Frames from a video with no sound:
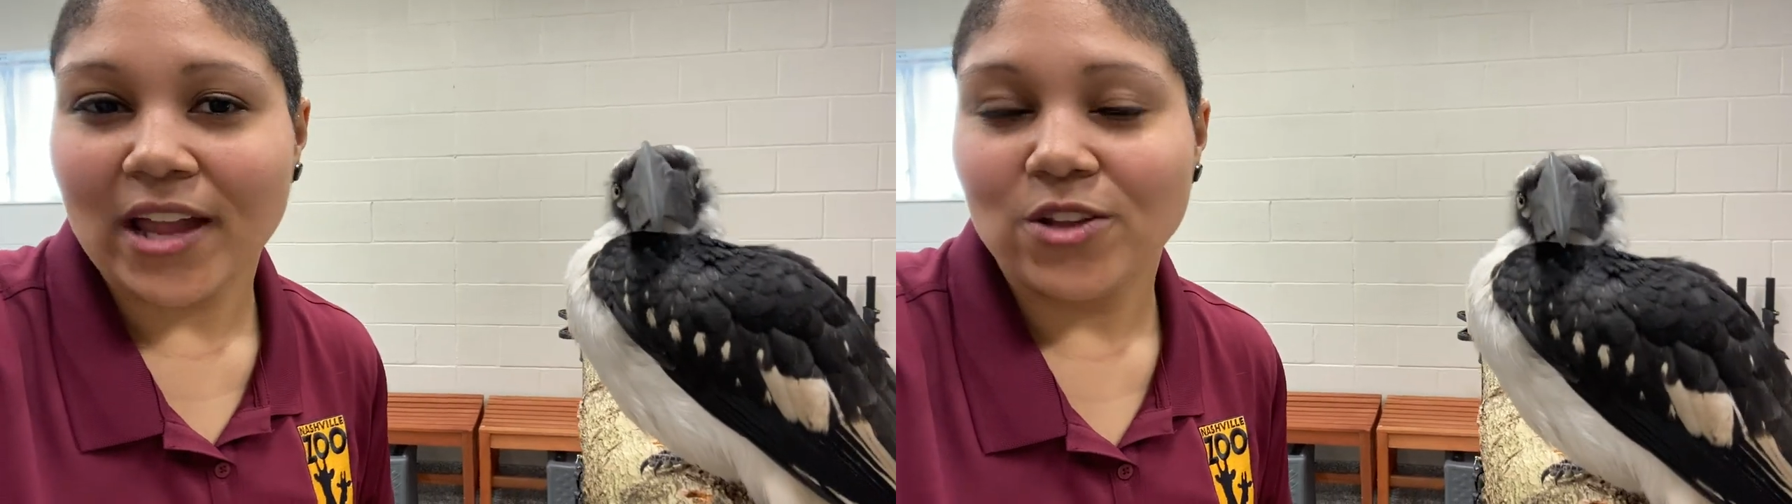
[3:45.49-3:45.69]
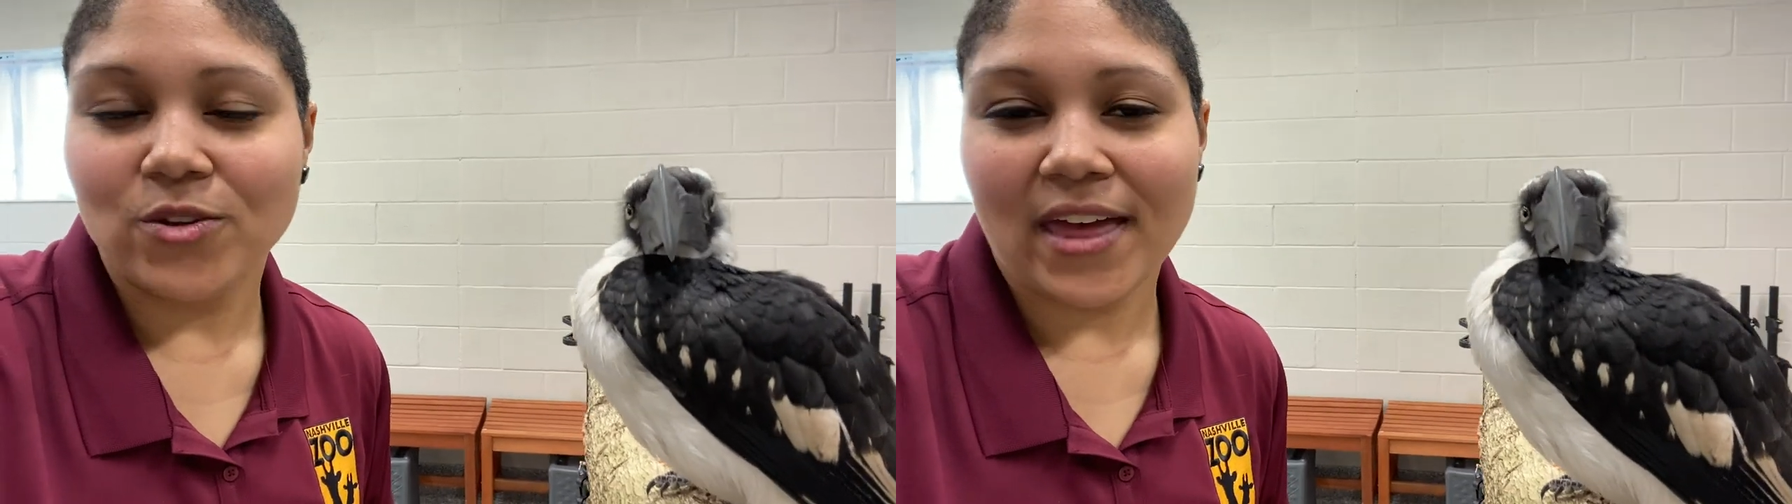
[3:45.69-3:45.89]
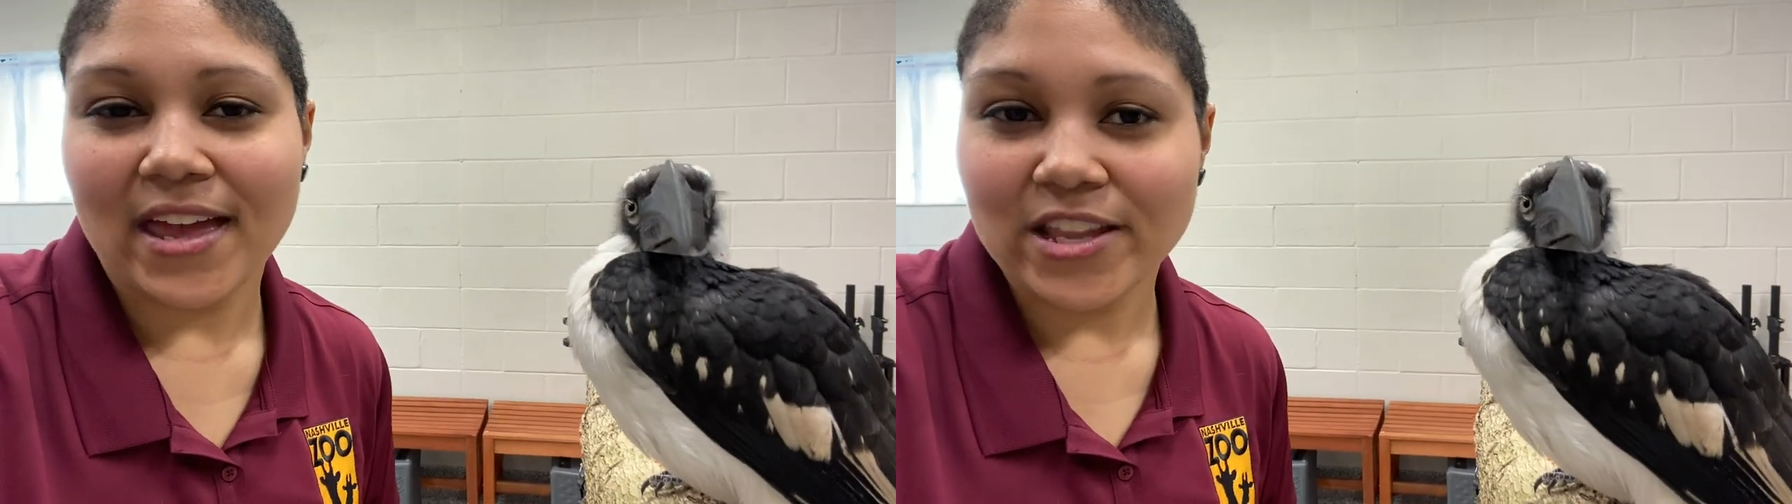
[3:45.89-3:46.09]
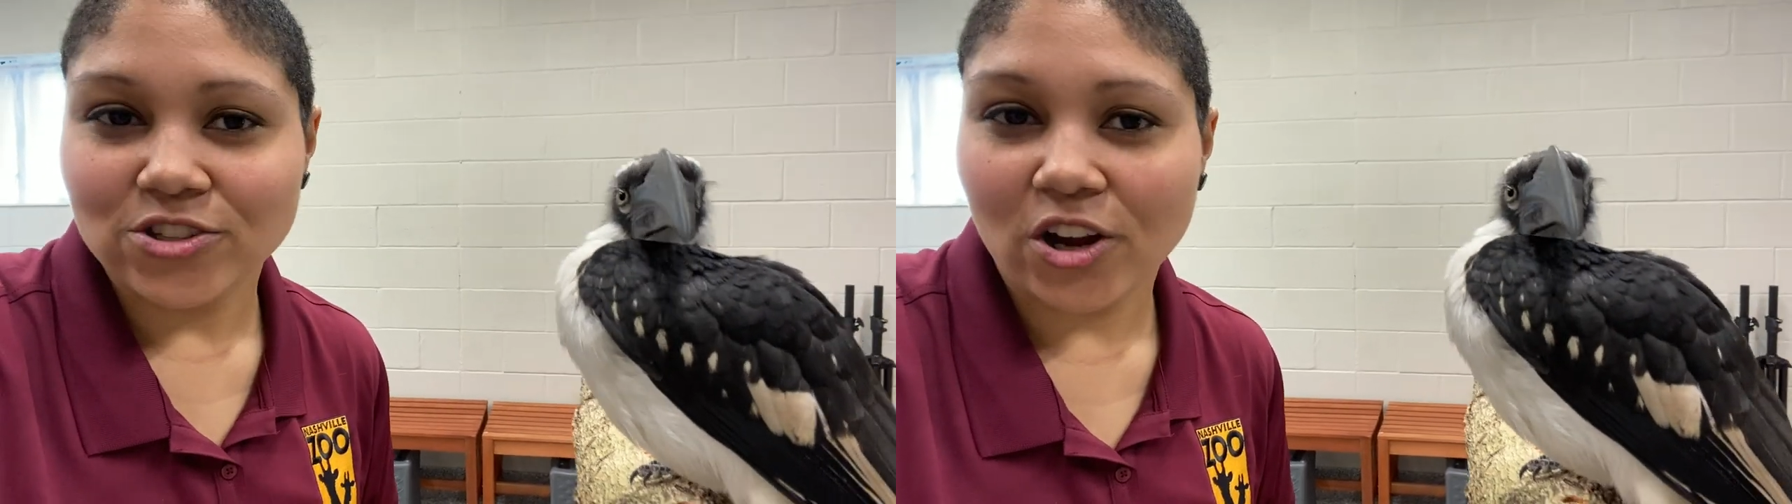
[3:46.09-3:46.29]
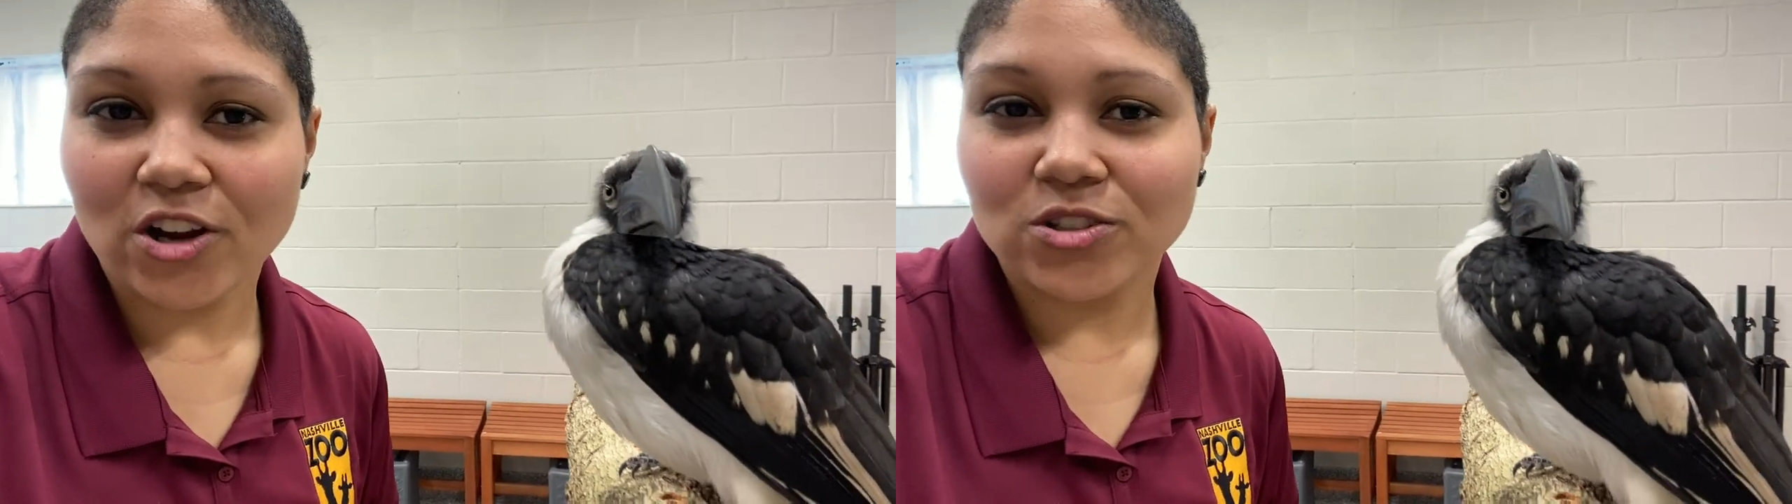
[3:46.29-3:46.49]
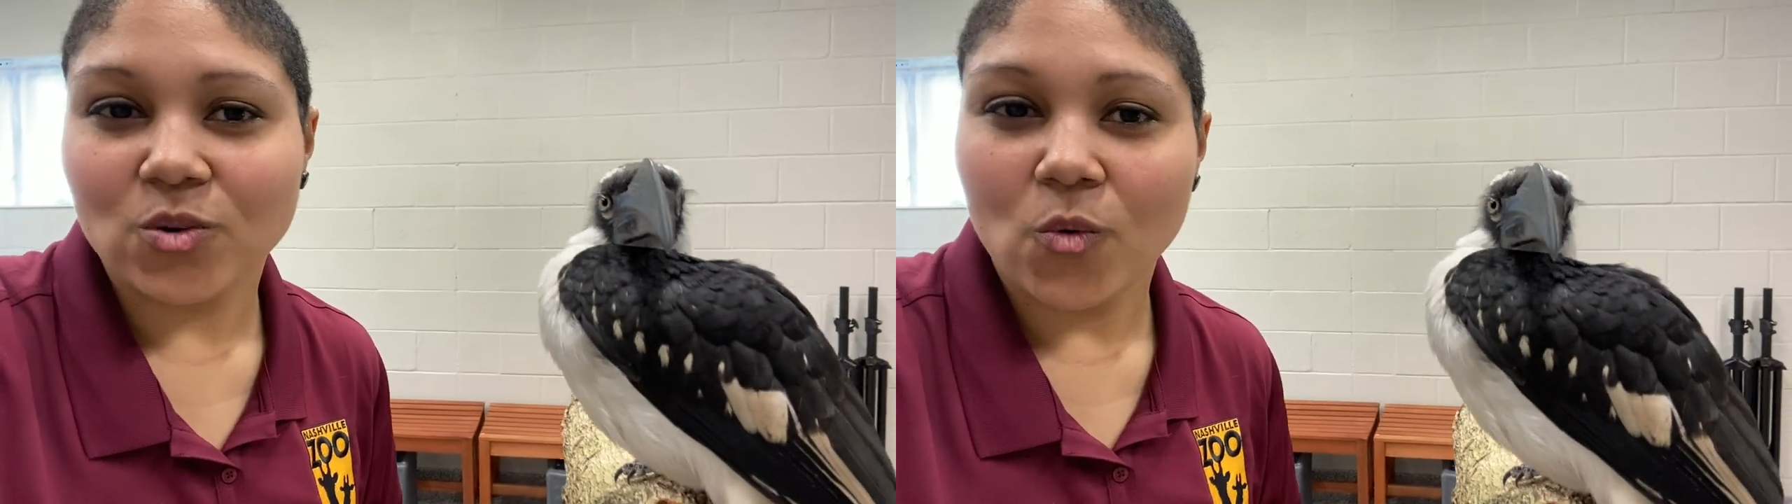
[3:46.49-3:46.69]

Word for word: not do that in dirt